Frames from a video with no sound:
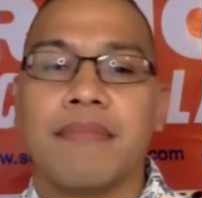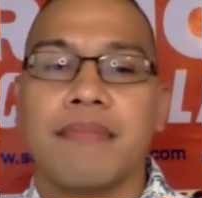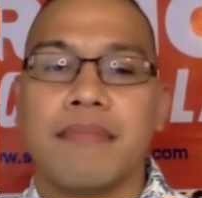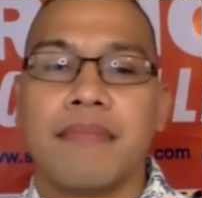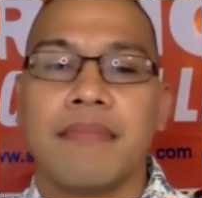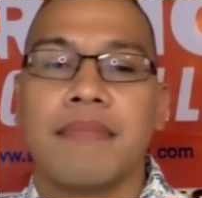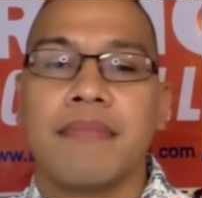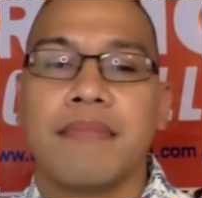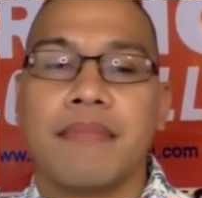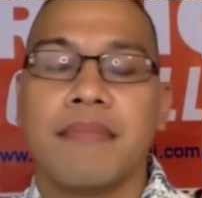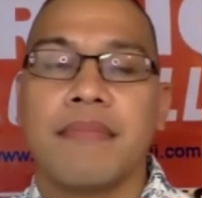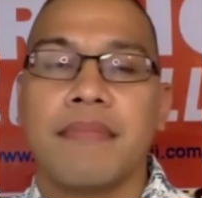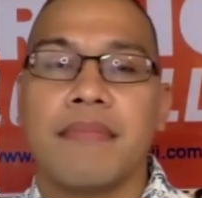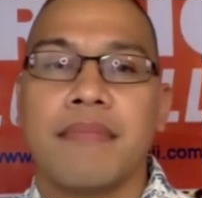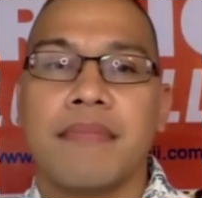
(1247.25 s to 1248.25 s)

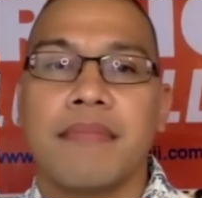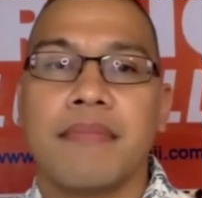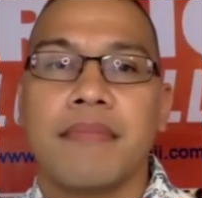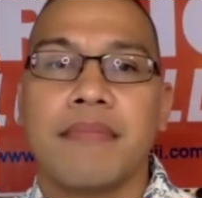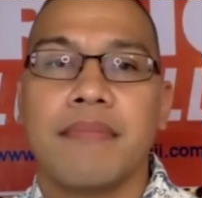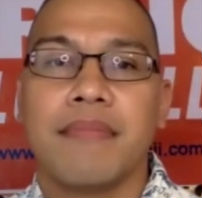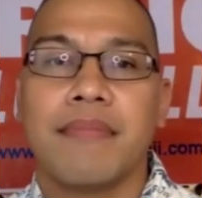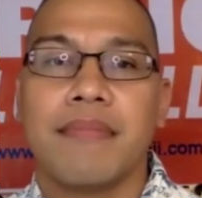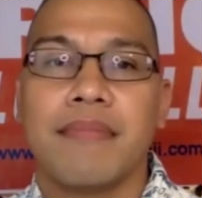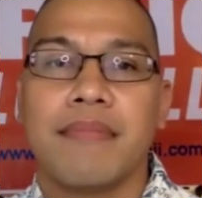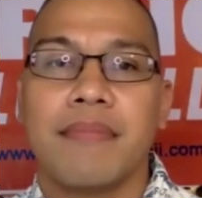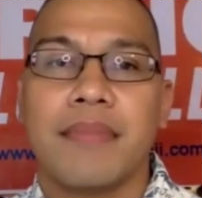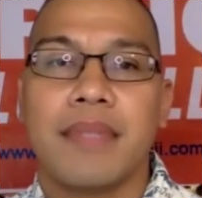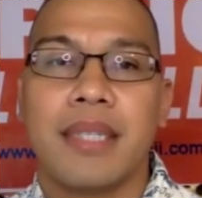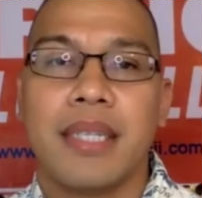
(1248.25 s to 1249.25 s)

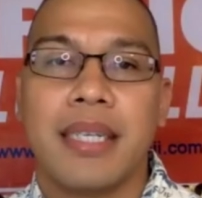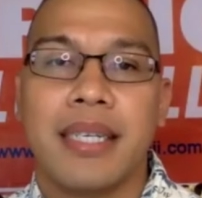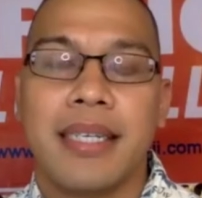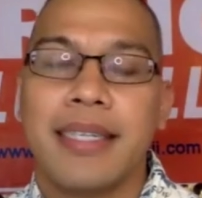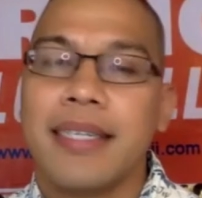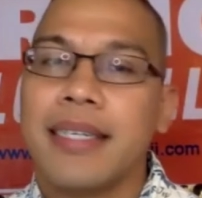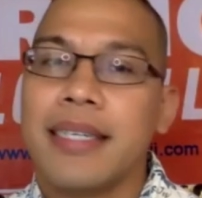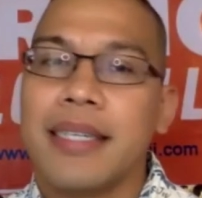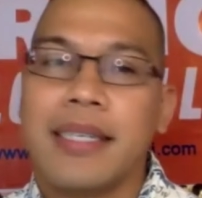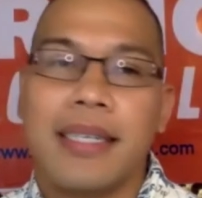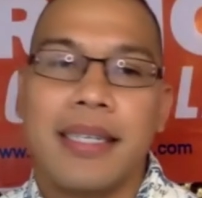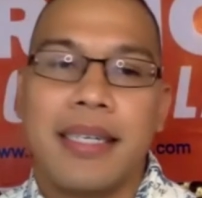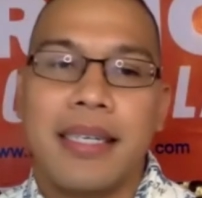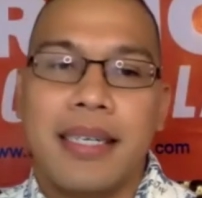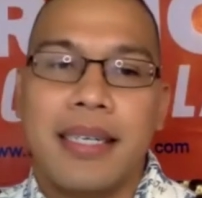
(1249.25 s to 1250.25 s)

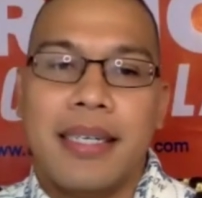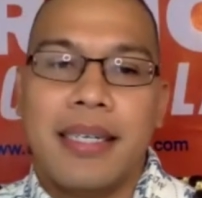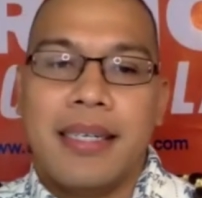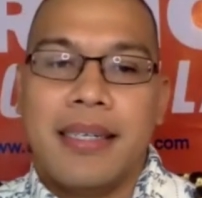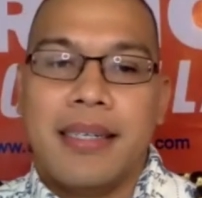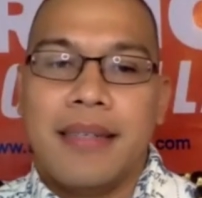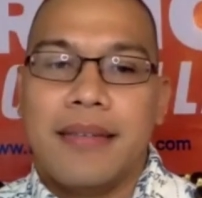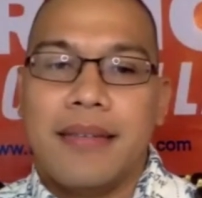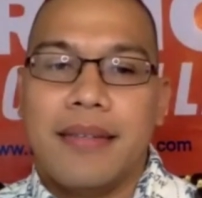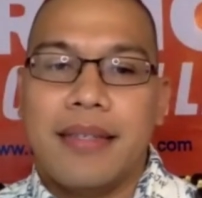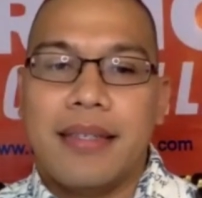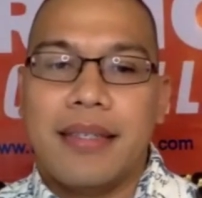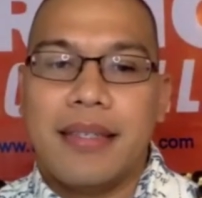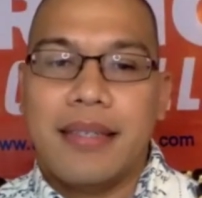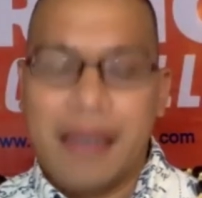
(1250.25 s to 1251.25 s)

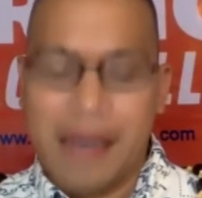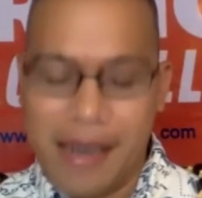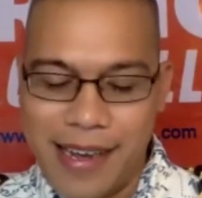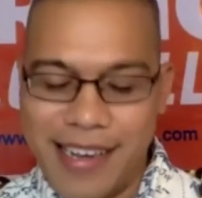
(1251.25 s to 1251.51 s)
The person shown says nothing.